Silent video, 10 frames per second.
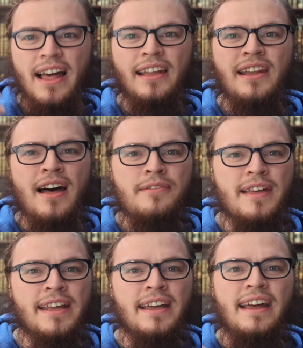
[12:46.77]
a love
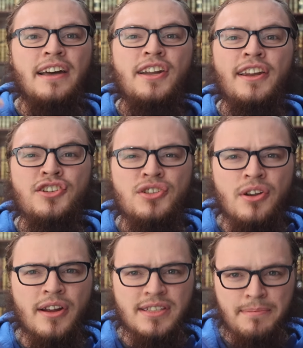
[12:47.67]
and an
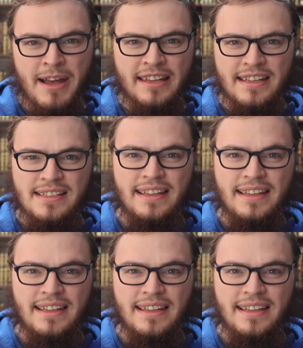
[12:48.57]
assurance upon this